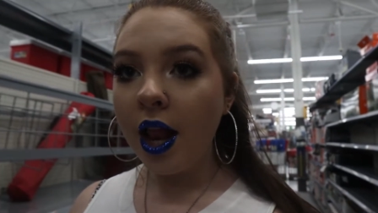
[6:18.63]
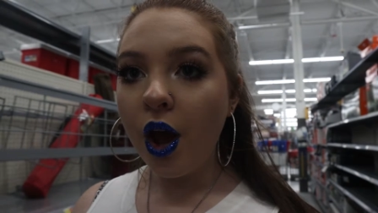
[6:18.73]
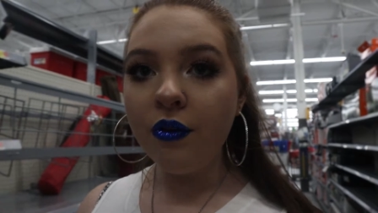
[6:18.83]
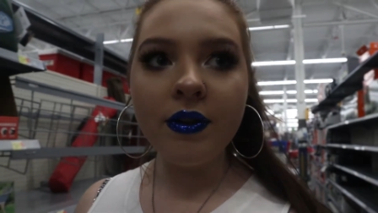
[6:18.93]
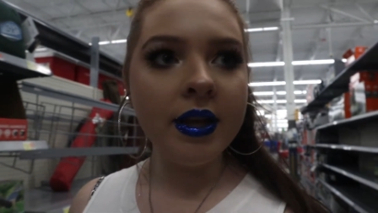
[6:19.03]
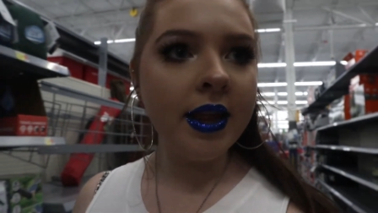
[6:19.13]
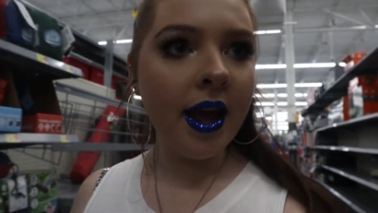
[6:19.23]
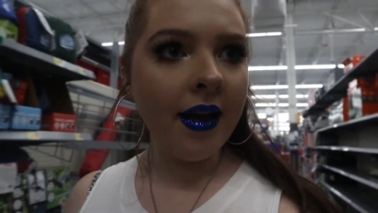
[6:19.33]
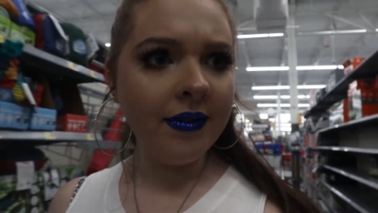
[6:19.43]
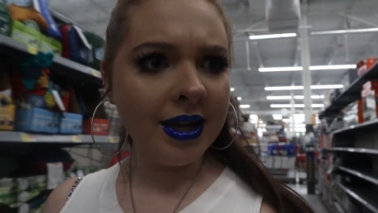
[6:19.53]
Hopefully they
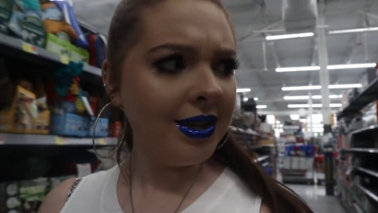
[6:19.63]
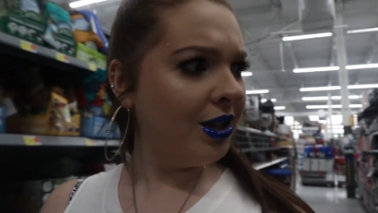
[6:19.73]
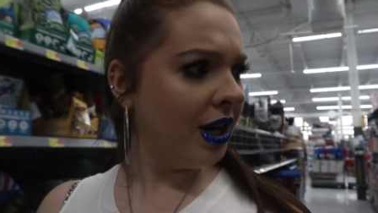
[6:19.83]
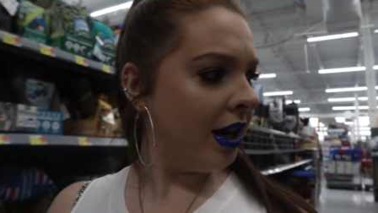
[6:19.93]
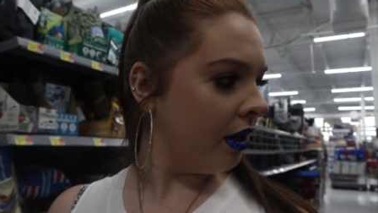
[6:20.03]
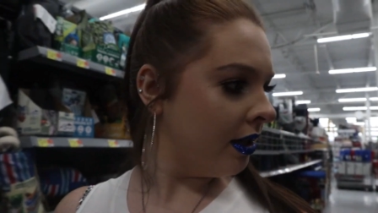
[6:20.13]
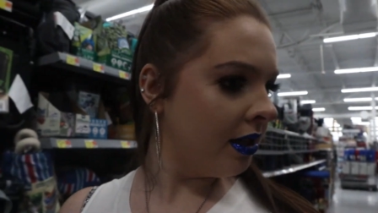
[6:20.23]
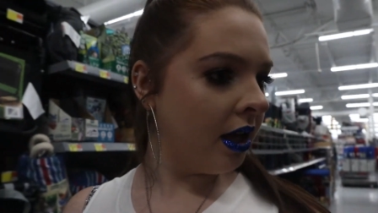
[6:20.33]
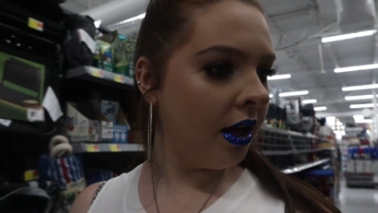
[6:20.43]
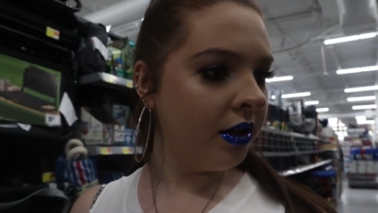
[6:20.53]
have kids'
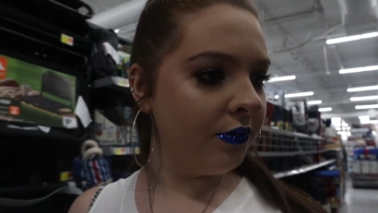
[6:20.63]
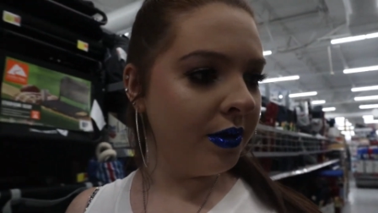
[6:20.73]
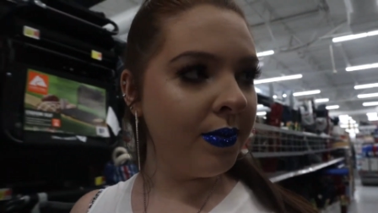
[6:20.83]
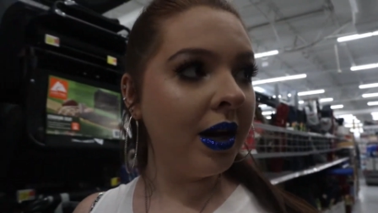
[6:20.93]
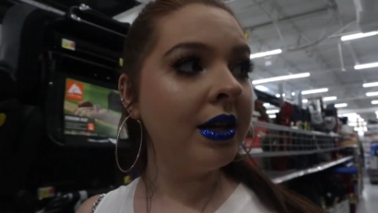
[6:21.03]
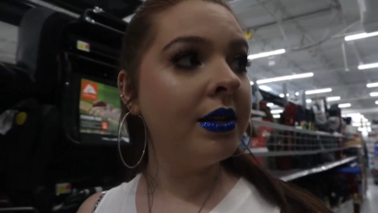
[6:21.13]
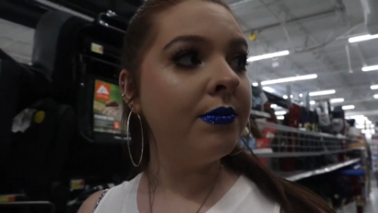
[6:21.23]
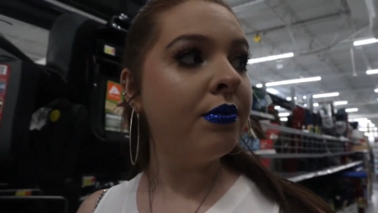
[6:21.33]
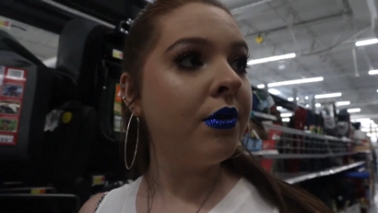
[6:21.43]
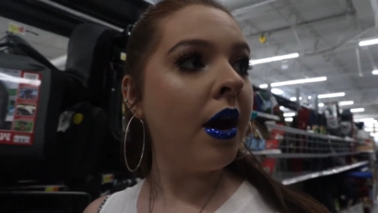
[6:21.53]
chairs. Would bug
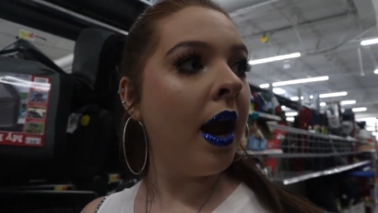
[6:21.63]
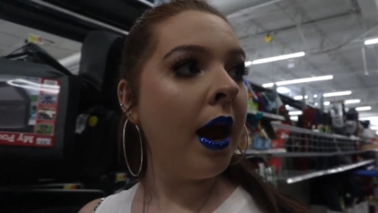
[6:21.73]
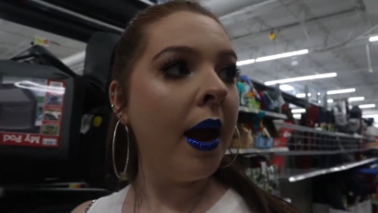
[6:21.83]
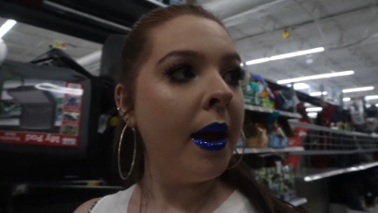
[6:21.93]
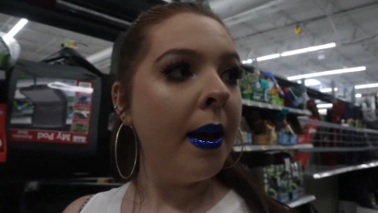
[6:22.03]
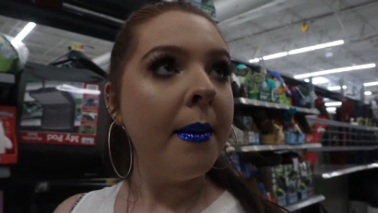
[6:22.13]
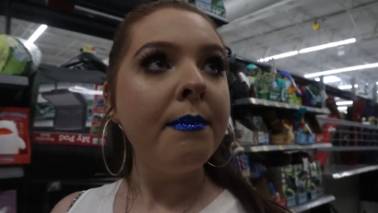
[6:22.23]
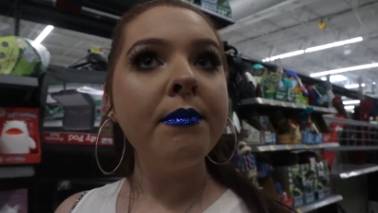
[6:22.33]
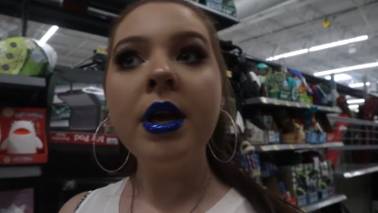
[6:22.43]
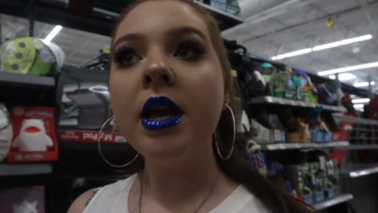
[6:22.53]
spray
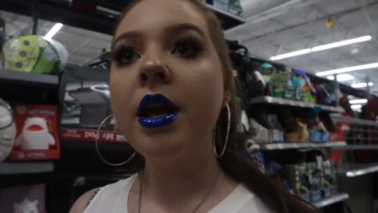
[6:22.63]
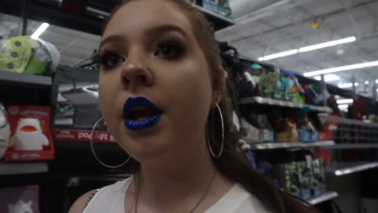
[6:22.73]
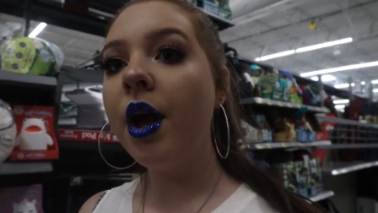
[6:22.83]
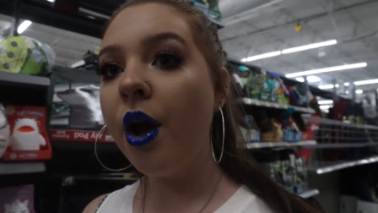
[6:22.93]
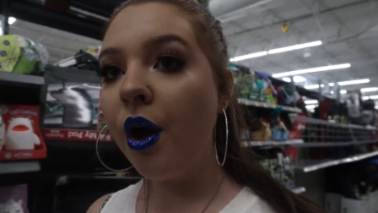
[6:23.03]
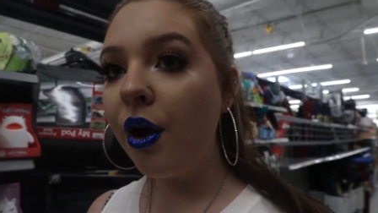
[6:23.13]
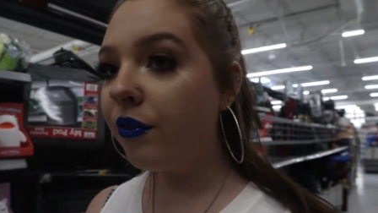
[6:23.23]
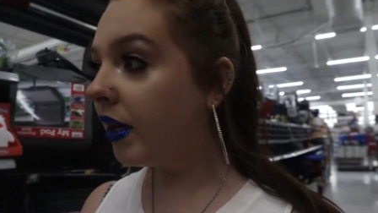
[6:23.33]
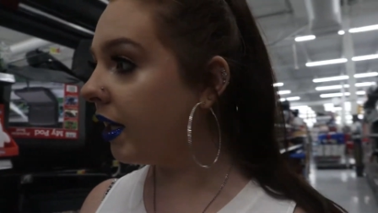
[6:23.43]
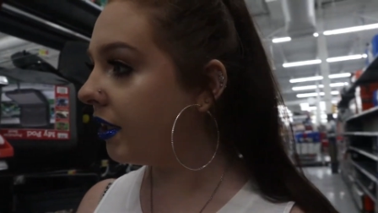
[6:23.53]
be
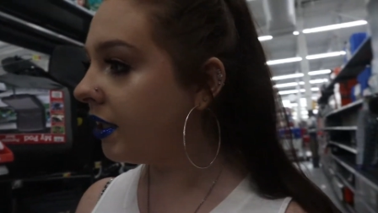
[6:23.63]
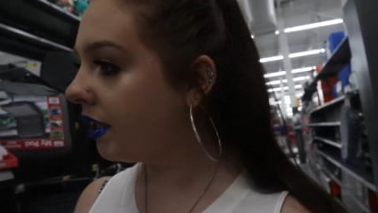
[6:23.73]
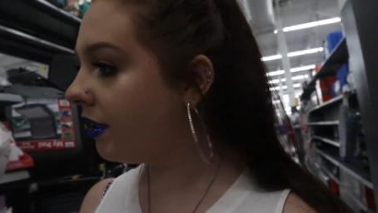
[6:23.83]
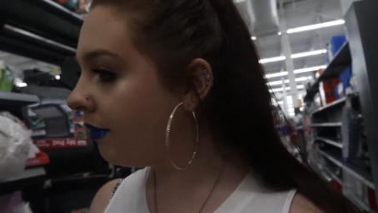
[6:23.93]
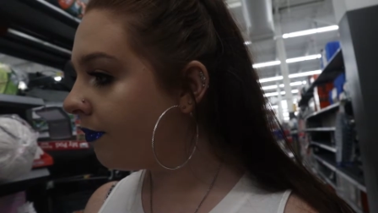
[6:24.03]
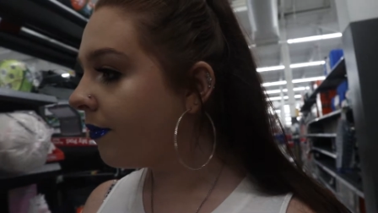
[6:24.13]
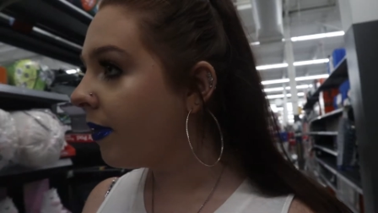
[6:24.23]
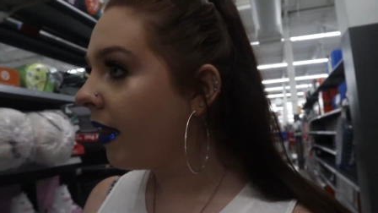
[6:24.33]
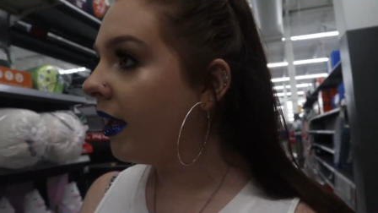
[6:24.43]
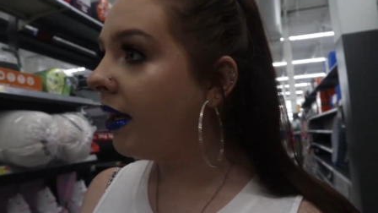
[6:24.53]
over here too?
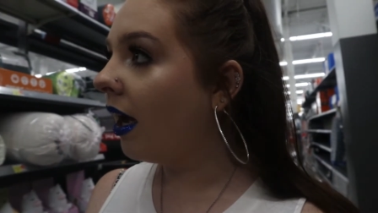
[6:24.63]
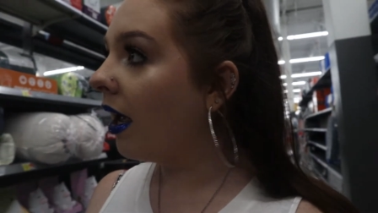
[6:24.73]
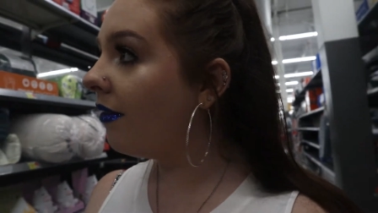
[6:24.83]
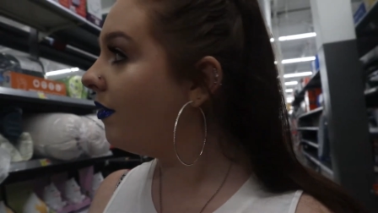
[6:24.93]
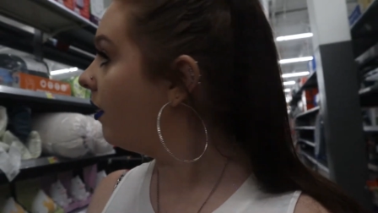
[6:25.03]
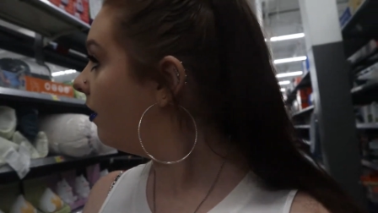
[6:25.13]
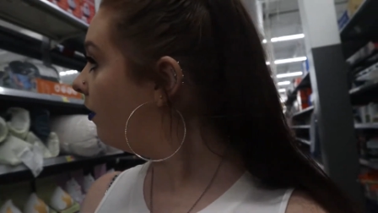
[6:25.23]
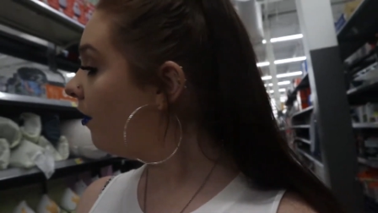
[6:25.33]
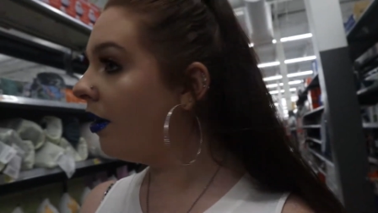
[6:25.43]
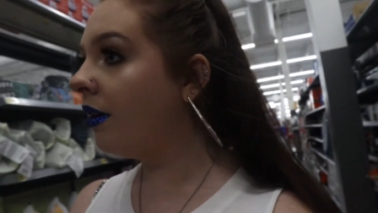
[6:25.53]
I have
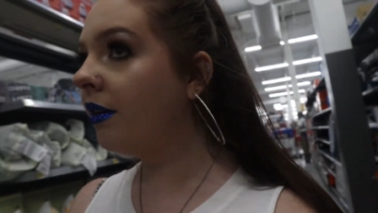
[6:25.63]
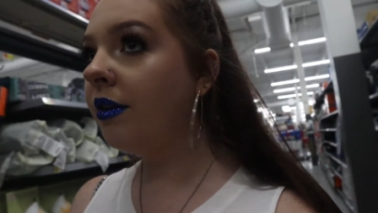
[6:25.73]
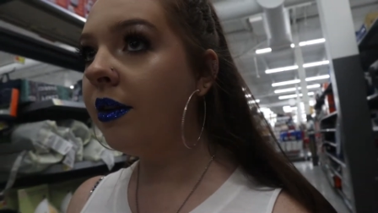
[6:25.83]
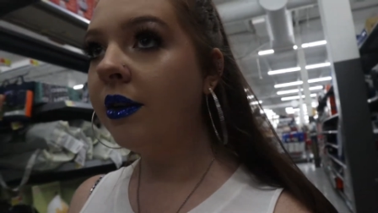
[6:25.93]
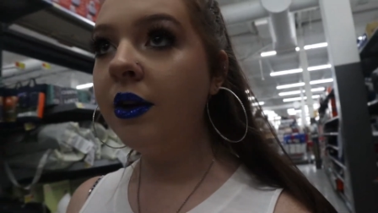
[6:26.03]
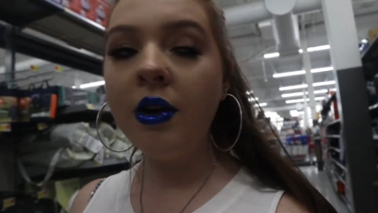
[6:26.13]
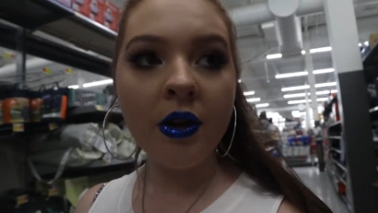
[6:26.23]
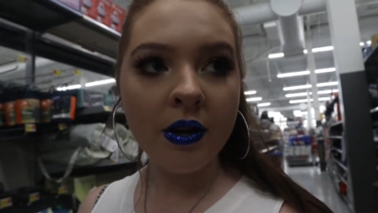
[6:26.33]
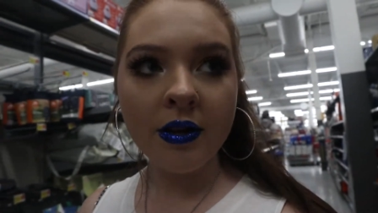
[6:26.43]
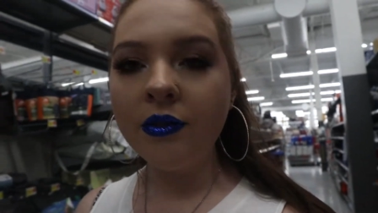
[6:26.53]
no
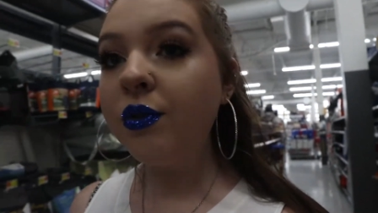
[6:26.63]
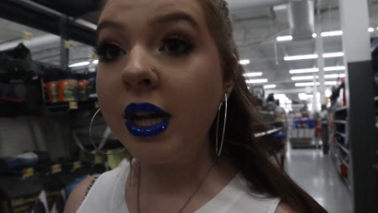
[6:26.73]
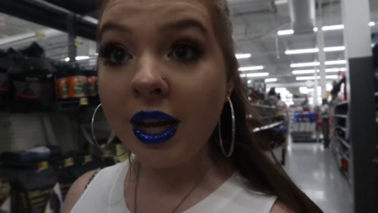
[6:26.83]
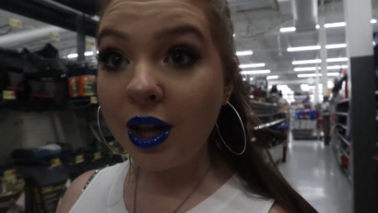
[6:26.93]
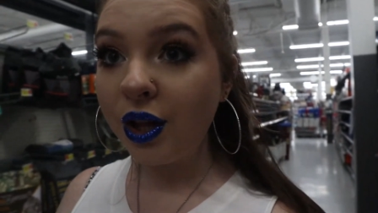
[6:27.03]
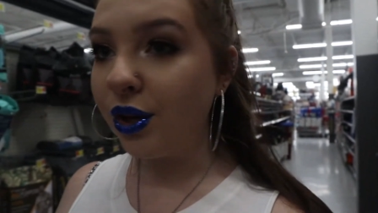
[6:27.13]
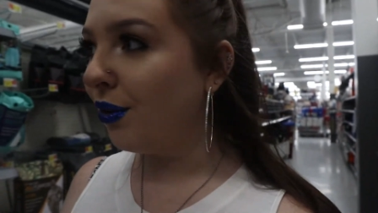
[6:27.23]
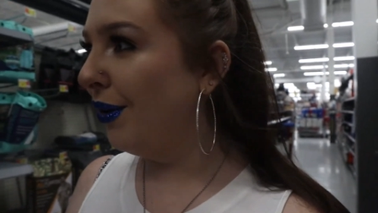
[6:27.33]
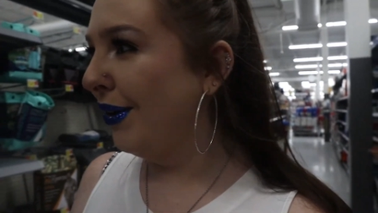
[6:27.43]
freaking clue.